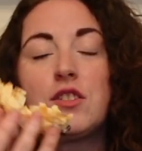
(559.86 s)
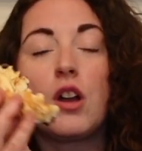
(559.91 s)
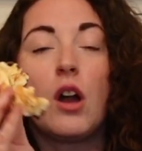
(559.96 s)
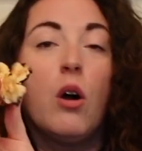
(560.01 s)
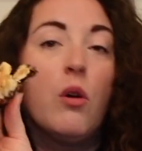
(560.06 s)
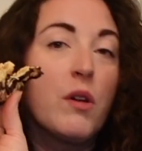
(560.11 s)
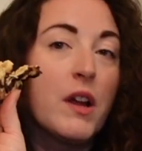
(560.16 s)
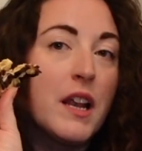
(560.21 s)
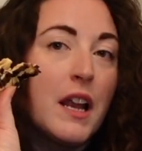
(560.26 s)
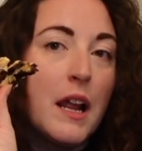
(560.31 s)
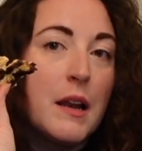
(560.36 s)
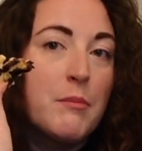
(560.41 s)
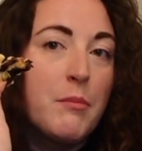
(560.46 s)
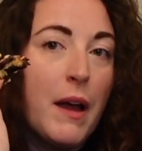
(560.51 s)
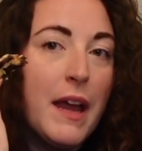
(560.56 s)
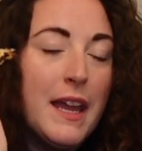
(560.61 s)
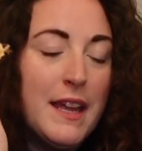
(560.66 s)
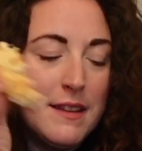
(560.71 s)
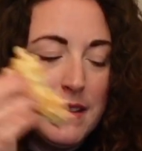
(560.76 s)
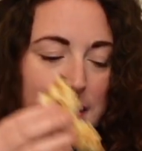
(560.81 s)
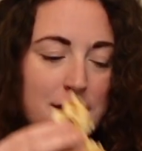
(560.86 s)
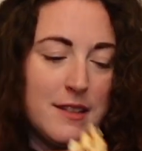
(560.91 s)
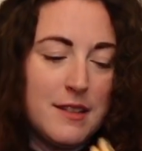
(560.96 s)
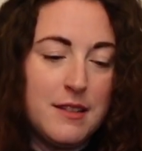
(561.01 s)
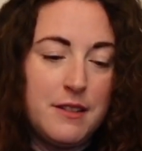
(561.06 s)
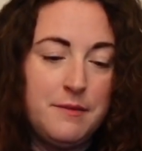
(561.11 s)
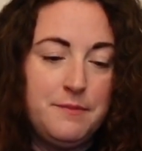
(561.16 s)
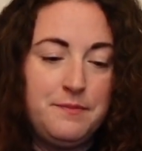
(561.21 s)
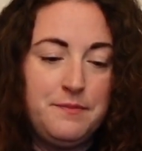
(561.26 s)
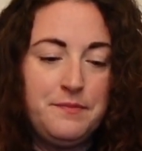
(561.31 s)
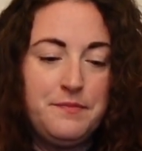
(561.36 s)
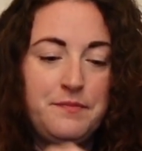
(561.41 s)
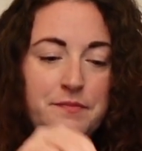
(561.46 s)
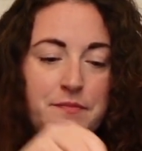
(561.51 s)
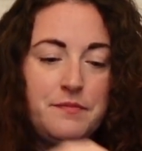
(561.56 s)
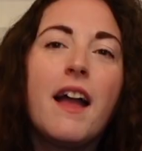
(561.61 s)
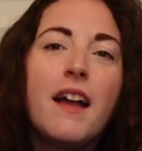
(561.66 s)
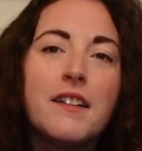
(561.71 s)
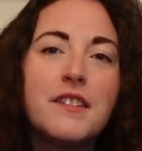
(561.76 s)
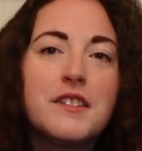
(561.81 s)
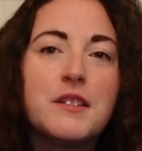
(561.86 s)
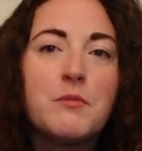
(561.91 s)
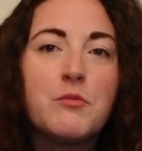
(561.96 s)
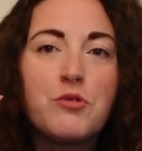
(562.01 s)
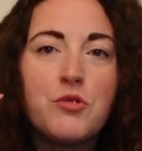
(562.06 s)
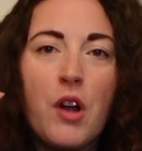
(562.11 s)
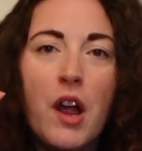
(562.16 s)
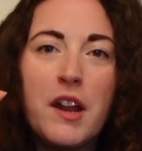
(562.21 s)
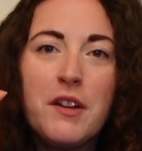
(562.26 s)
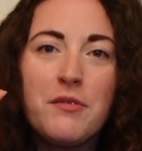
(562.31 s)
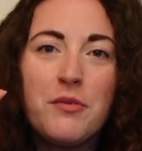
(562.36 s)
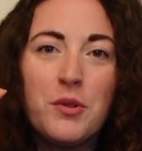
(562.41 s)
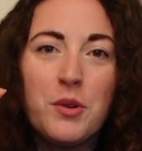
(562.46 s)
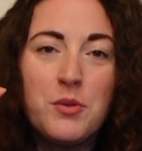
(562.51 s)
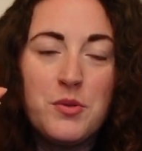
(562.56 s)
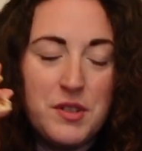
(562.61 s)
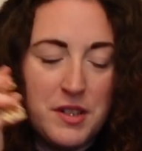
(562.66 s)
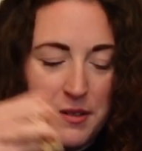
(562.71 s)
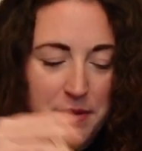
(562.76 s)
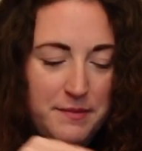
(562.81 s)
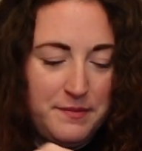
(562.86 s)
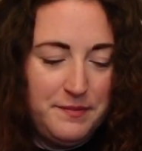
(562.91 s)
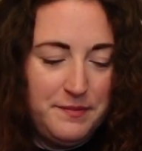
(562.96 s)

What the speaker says: coconut bites and some dried fruit.